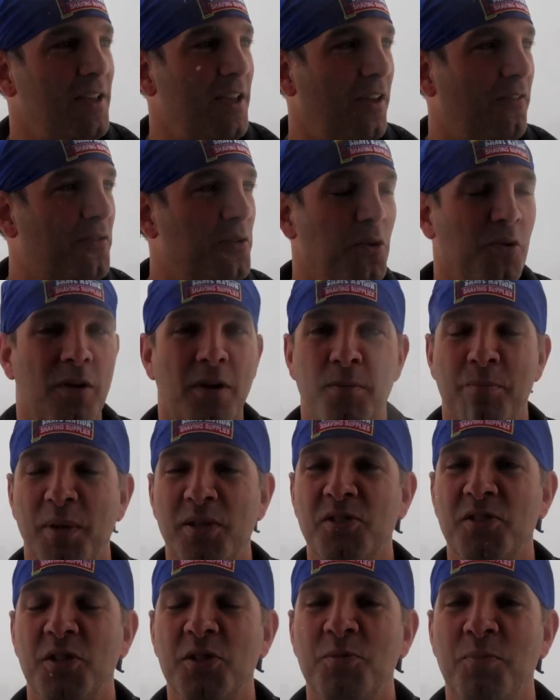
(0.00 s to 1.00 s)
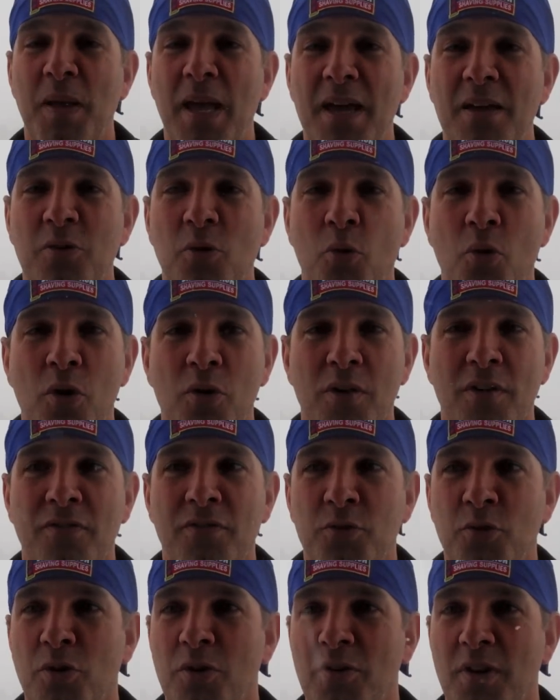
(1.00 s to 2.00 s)
If you're a businessman or
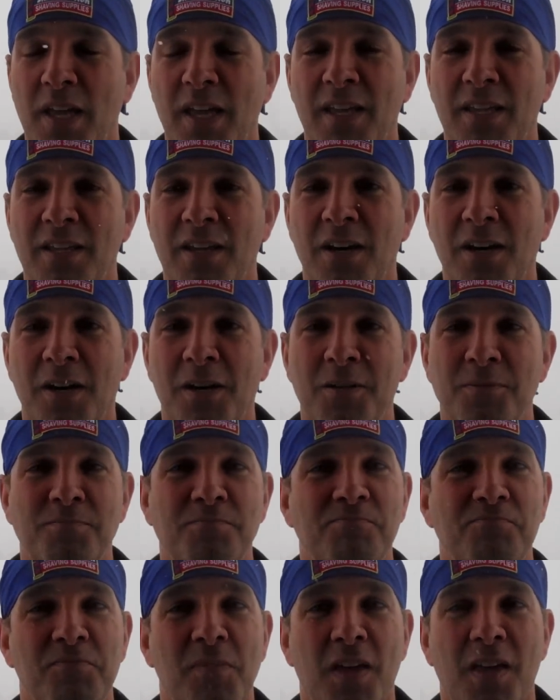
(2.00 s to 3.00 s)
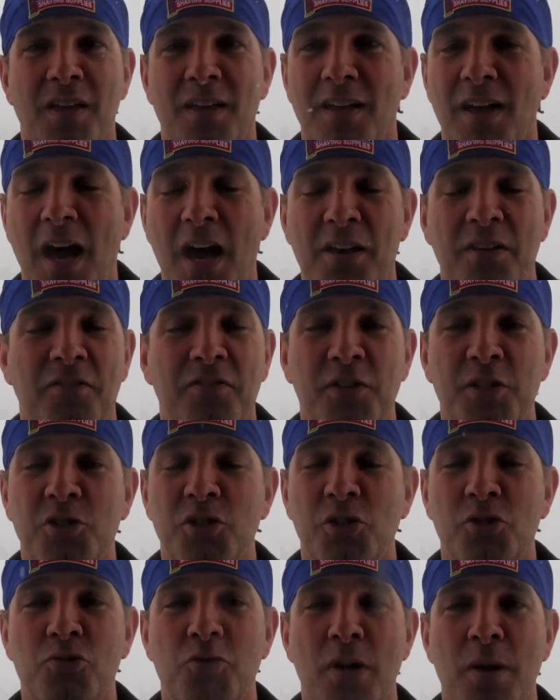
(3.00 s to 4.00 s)
if you're a uh, on a
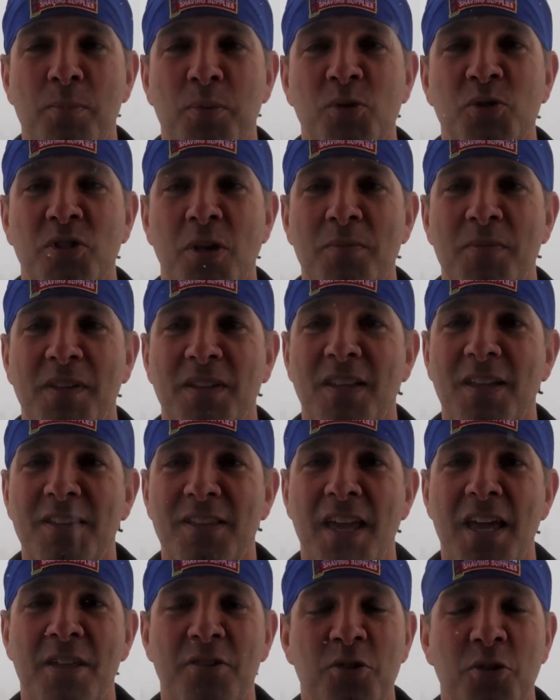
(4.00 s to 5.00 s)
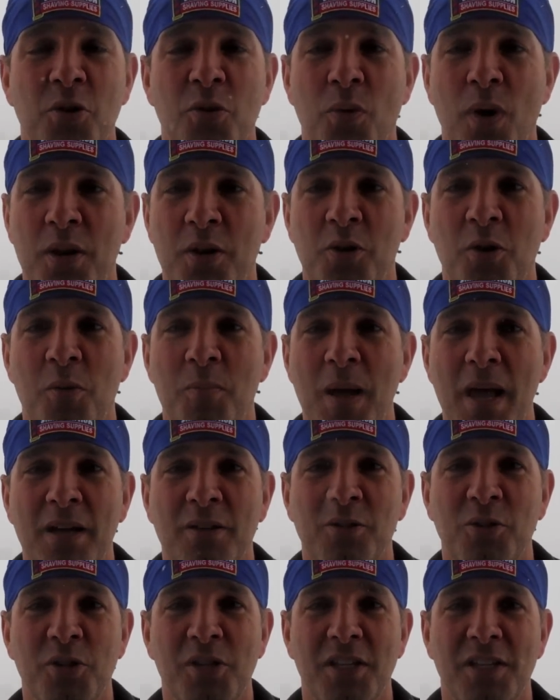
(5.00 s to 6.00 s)
fishing trip or something like that and you don't want to go
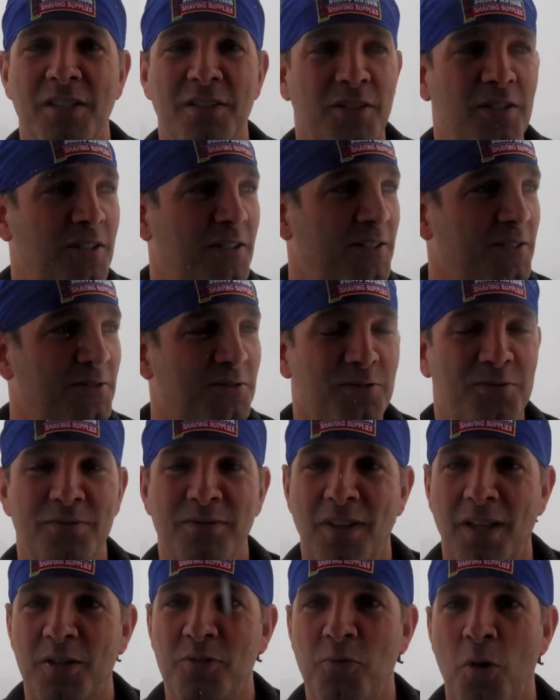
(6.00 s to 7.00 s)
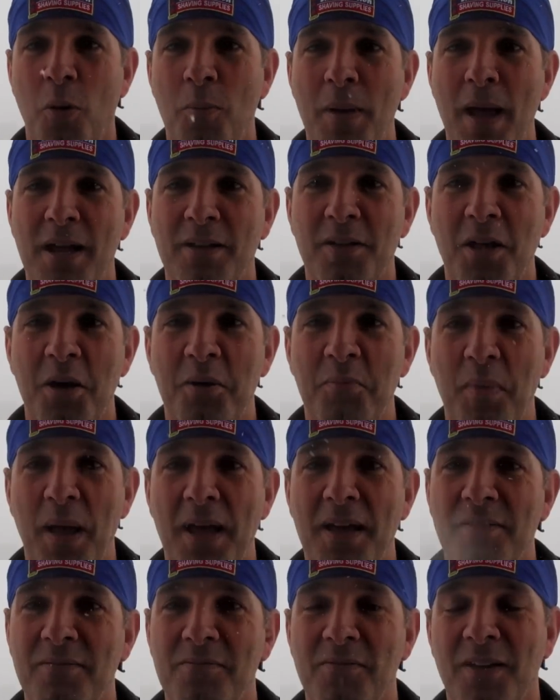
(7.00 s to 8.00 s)
back looking uh, like Cro-Magnon
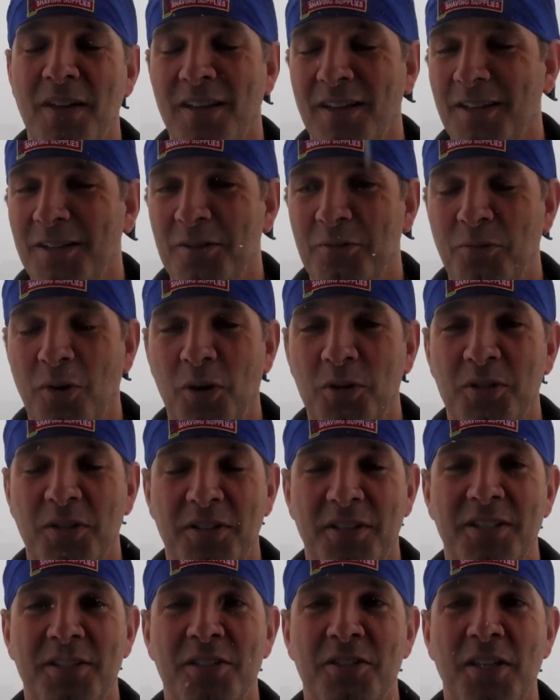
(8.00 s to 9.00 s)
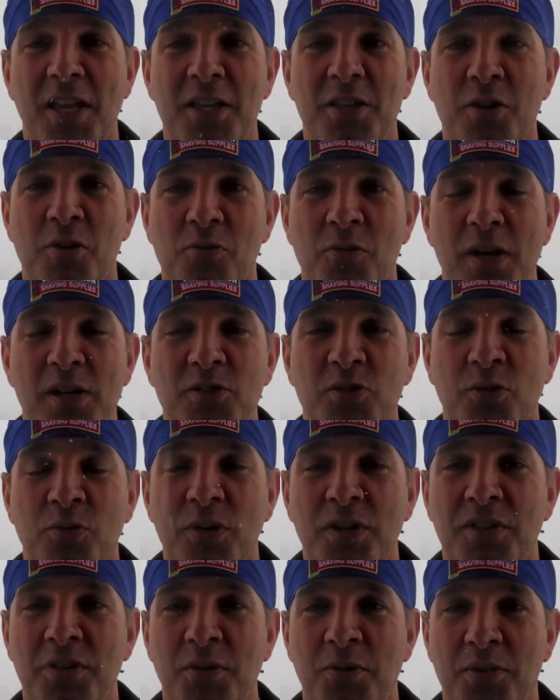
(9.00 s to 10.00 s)
man, well you'll need to take your razor
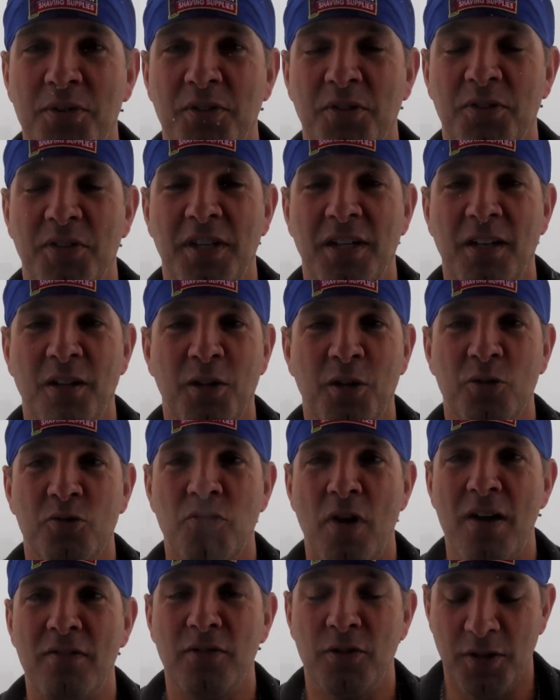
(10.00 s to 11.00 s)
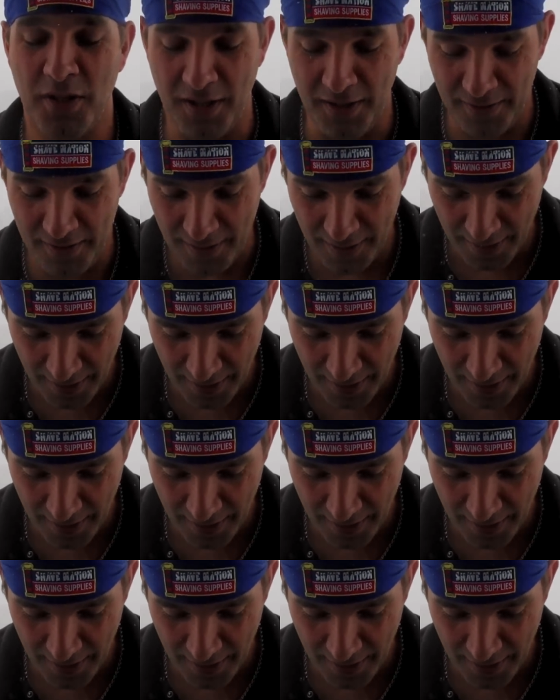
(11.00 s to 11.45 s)
with you and you'll need a little travel kit.